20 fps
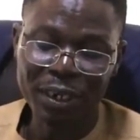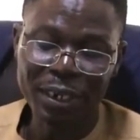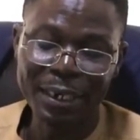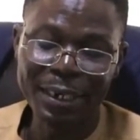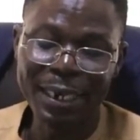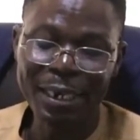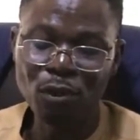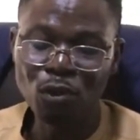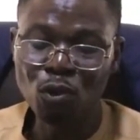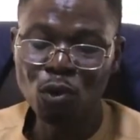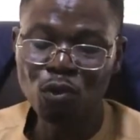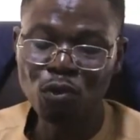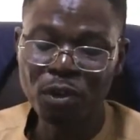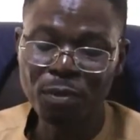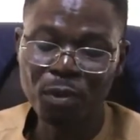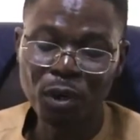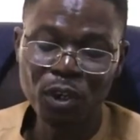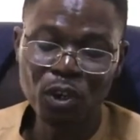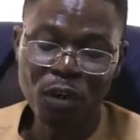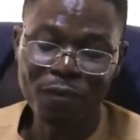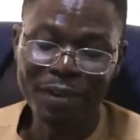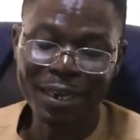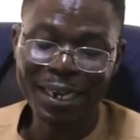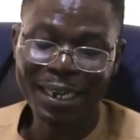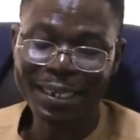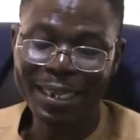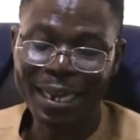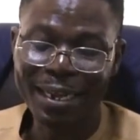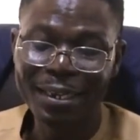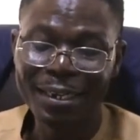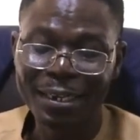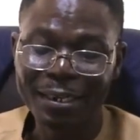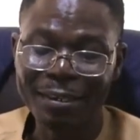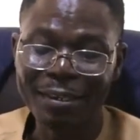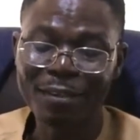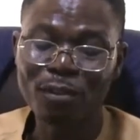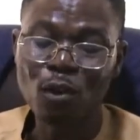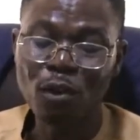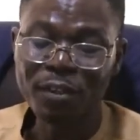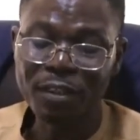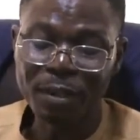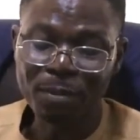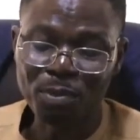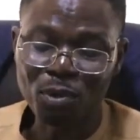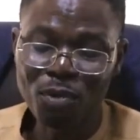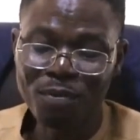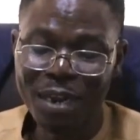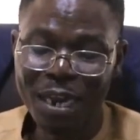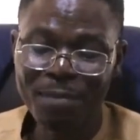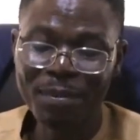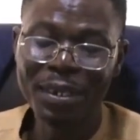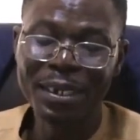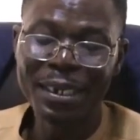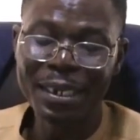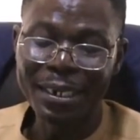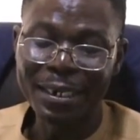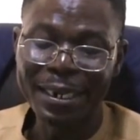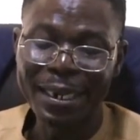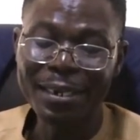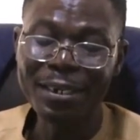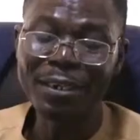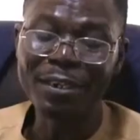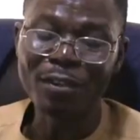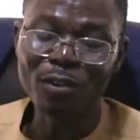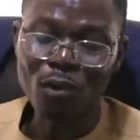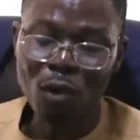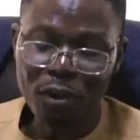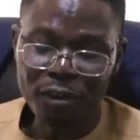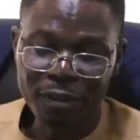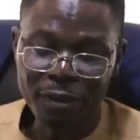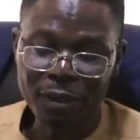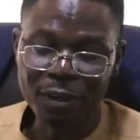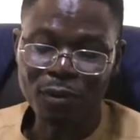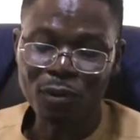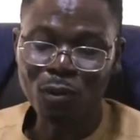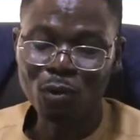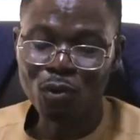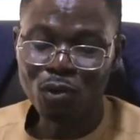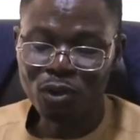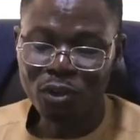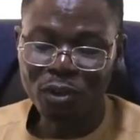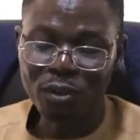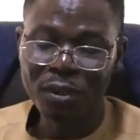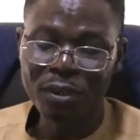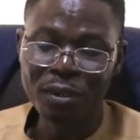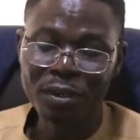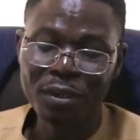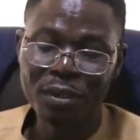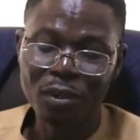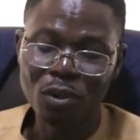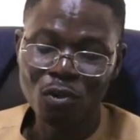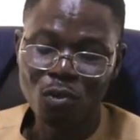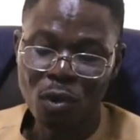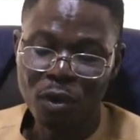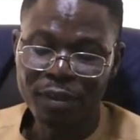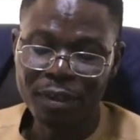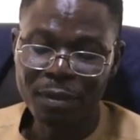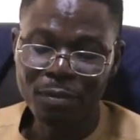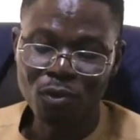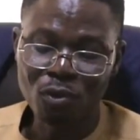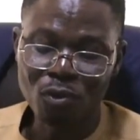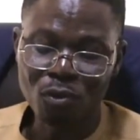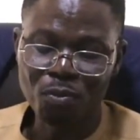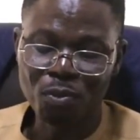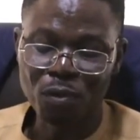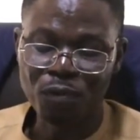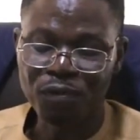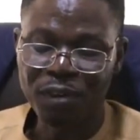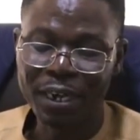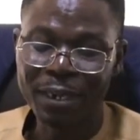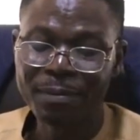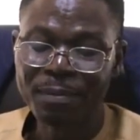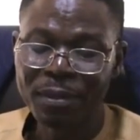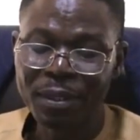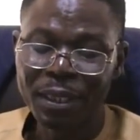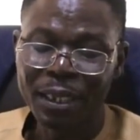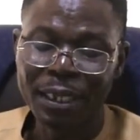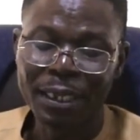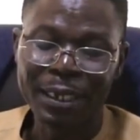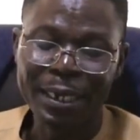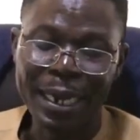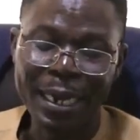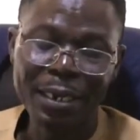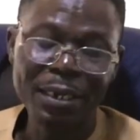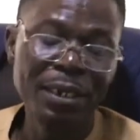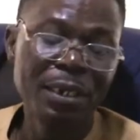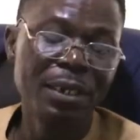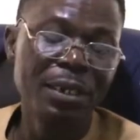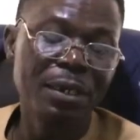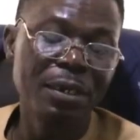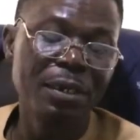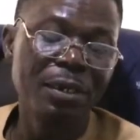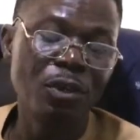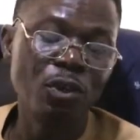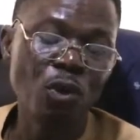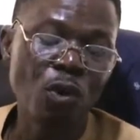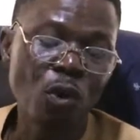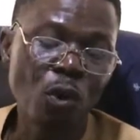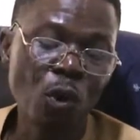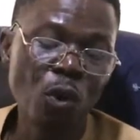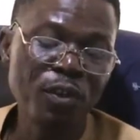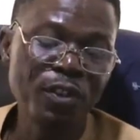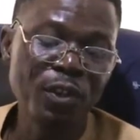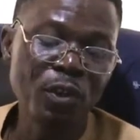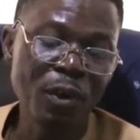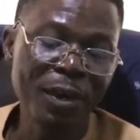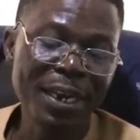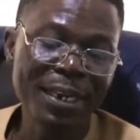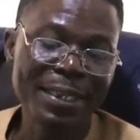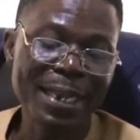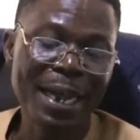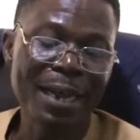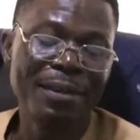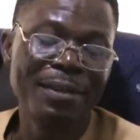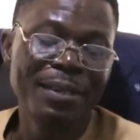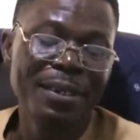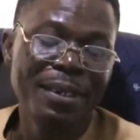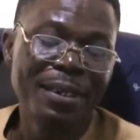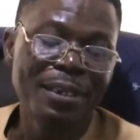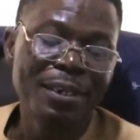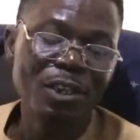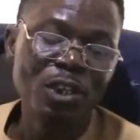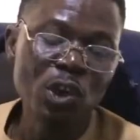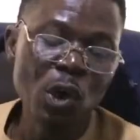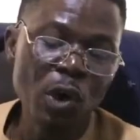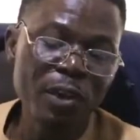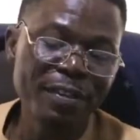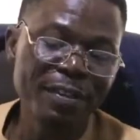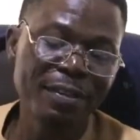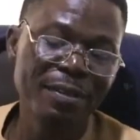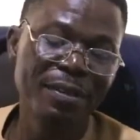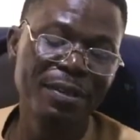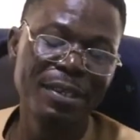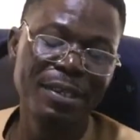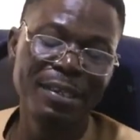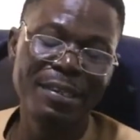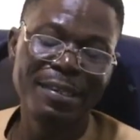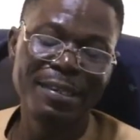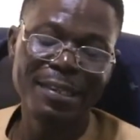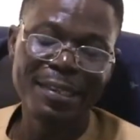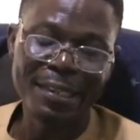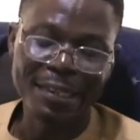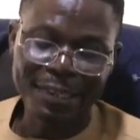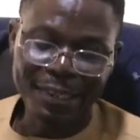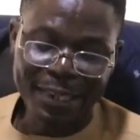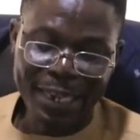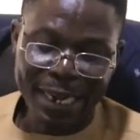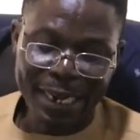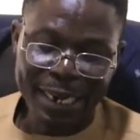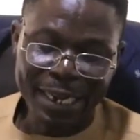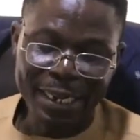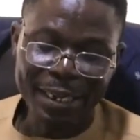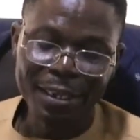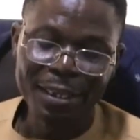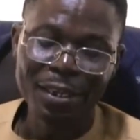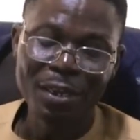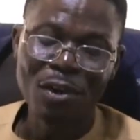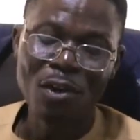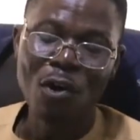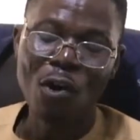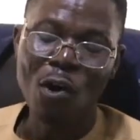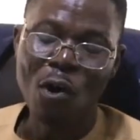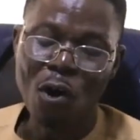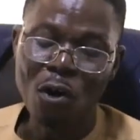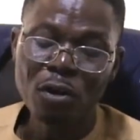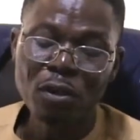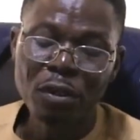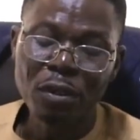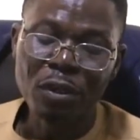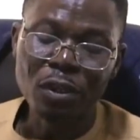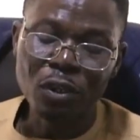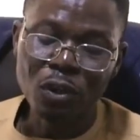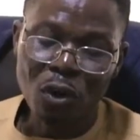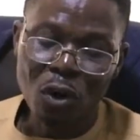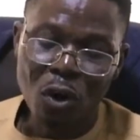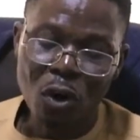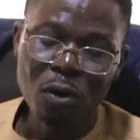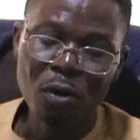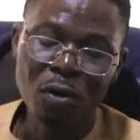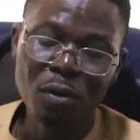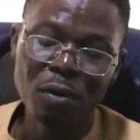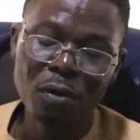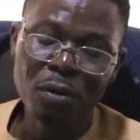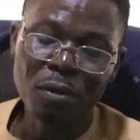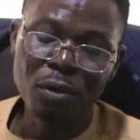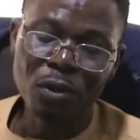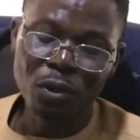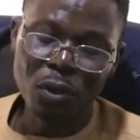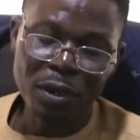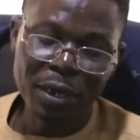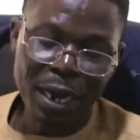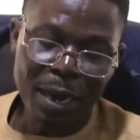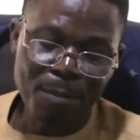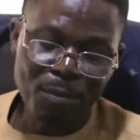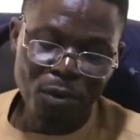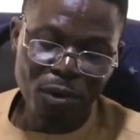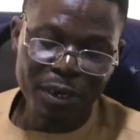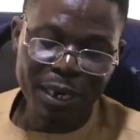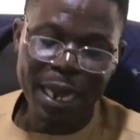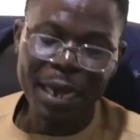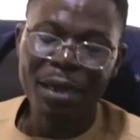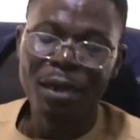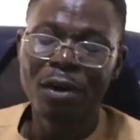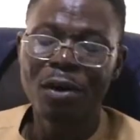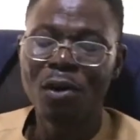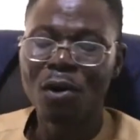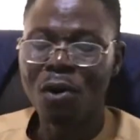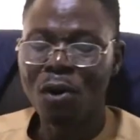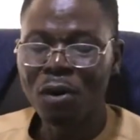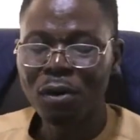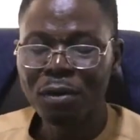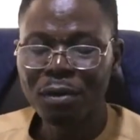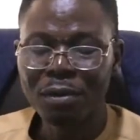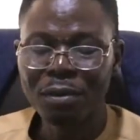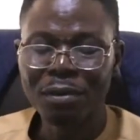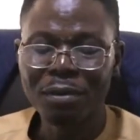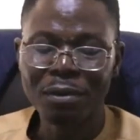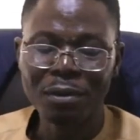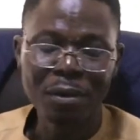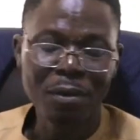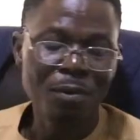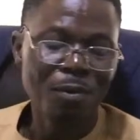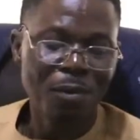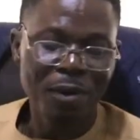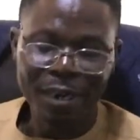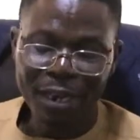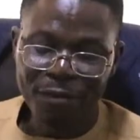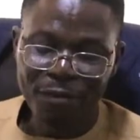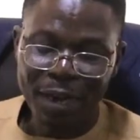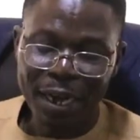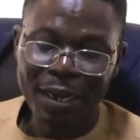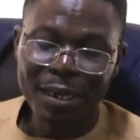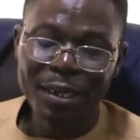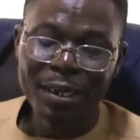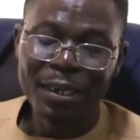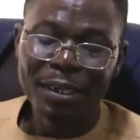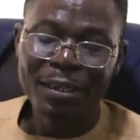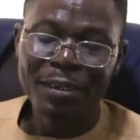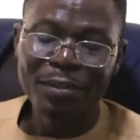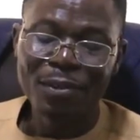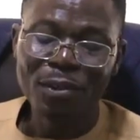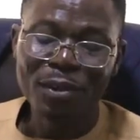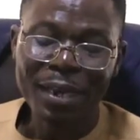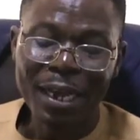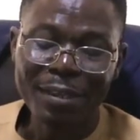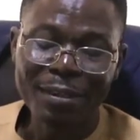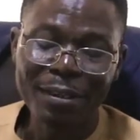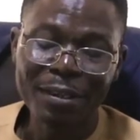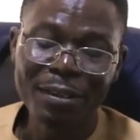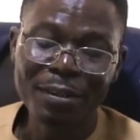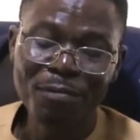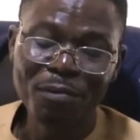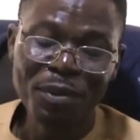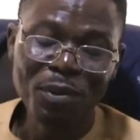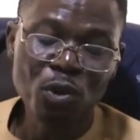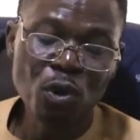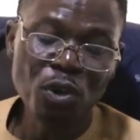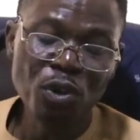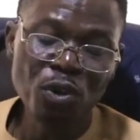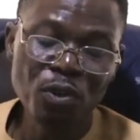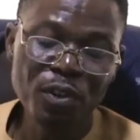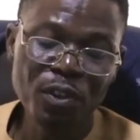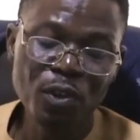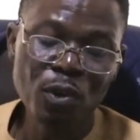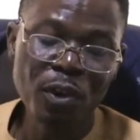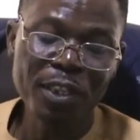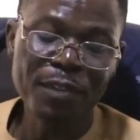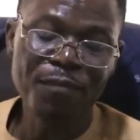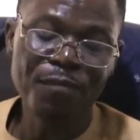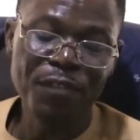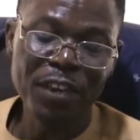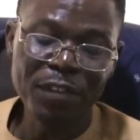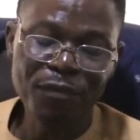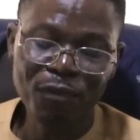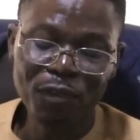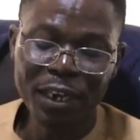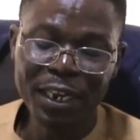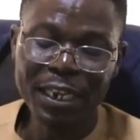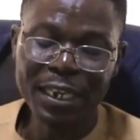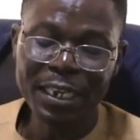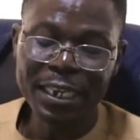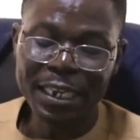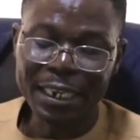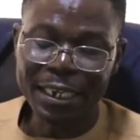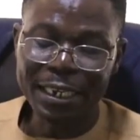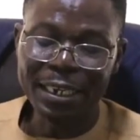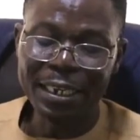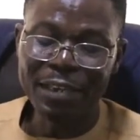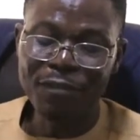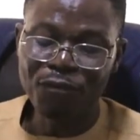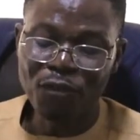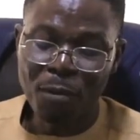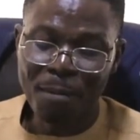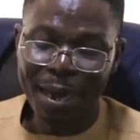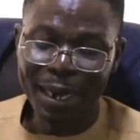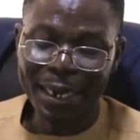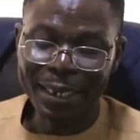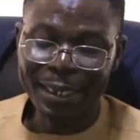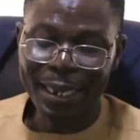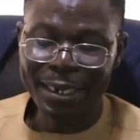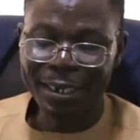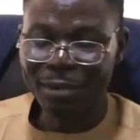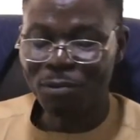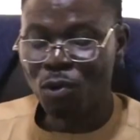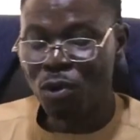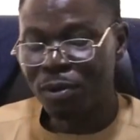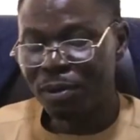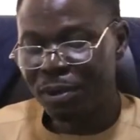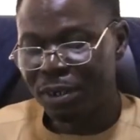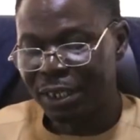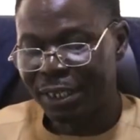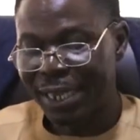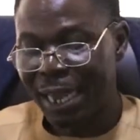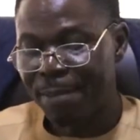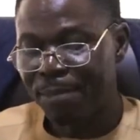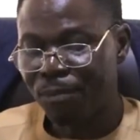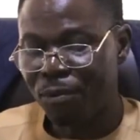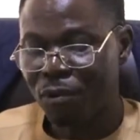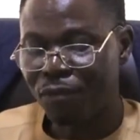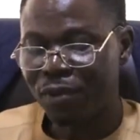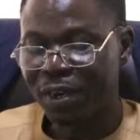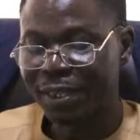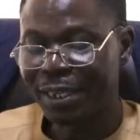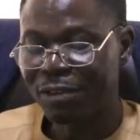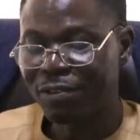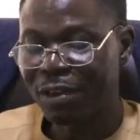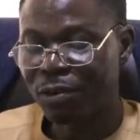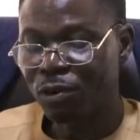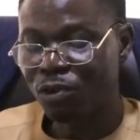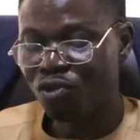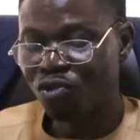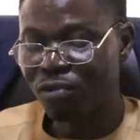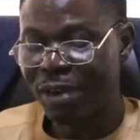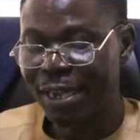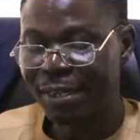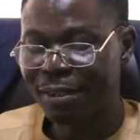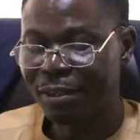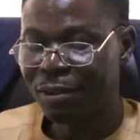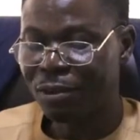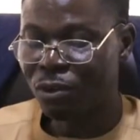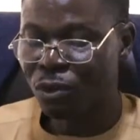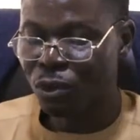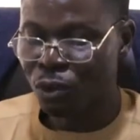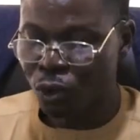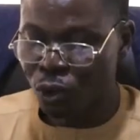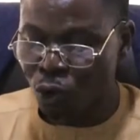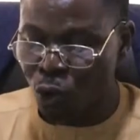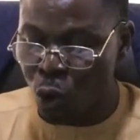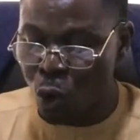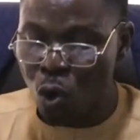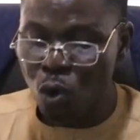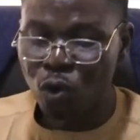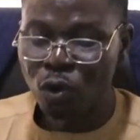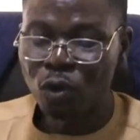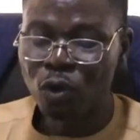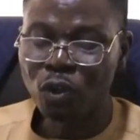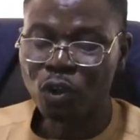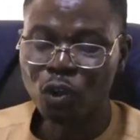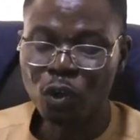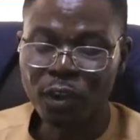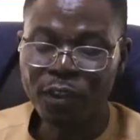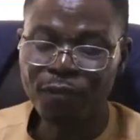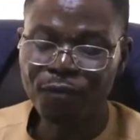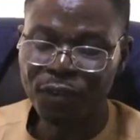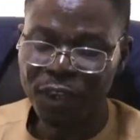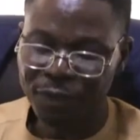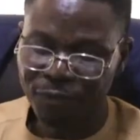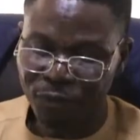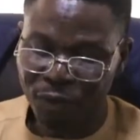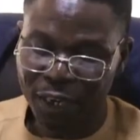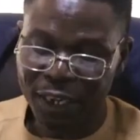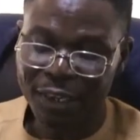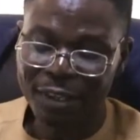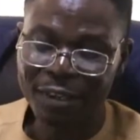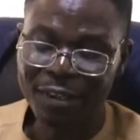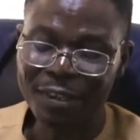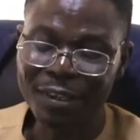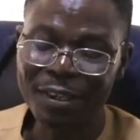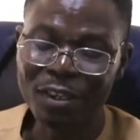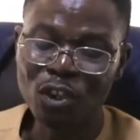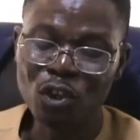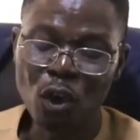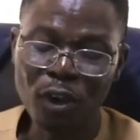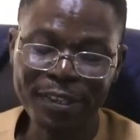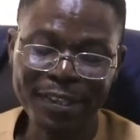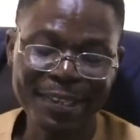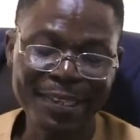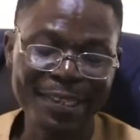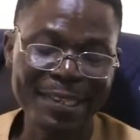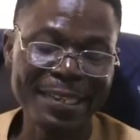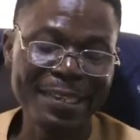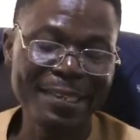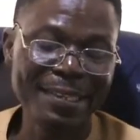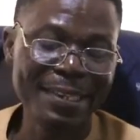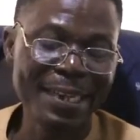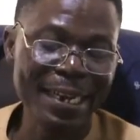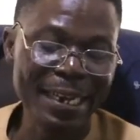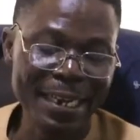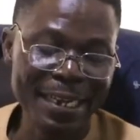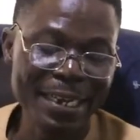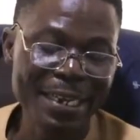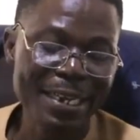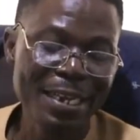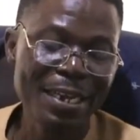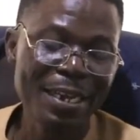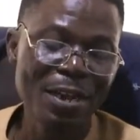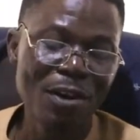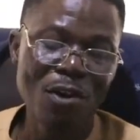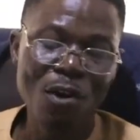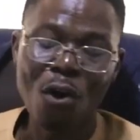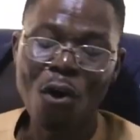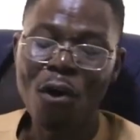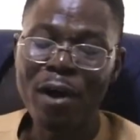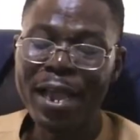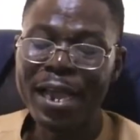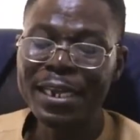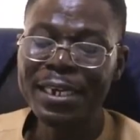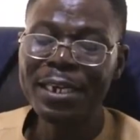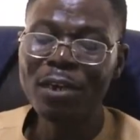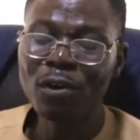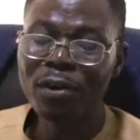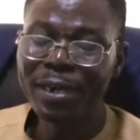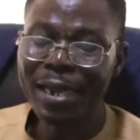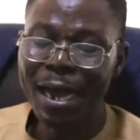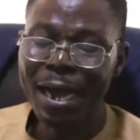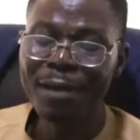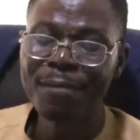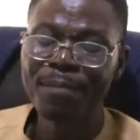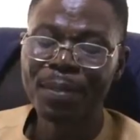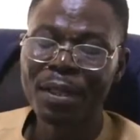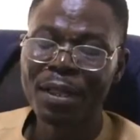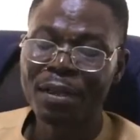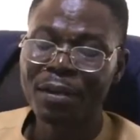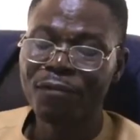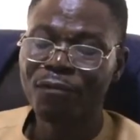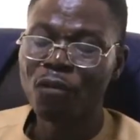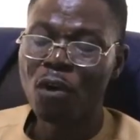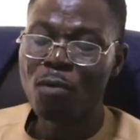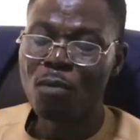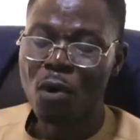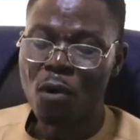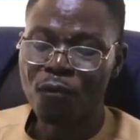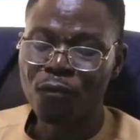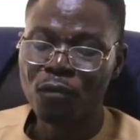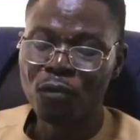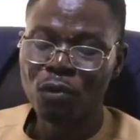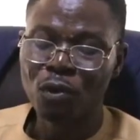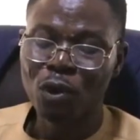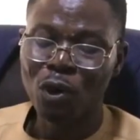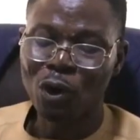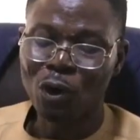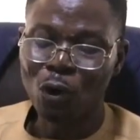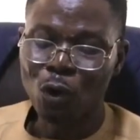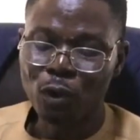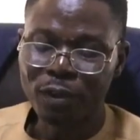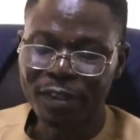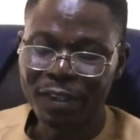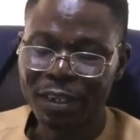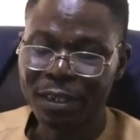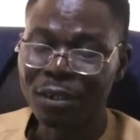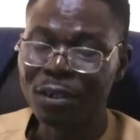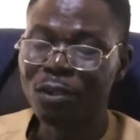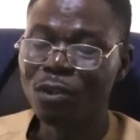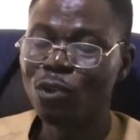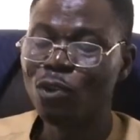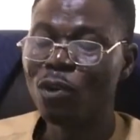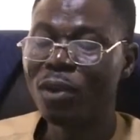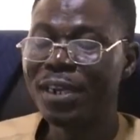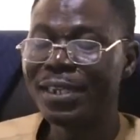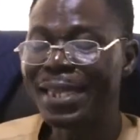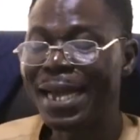Then you go to the body of the letter, discuss the problem, then discuss the solution you want him to prefer. Then you close your letter, yours sincerely, or your younger brother, or your whatever. So that we don't use yours faithfully in informal letter. The type of letter you are going to write, no, yours faithfully. It is yours sincerely, or any other form of closing to your letter.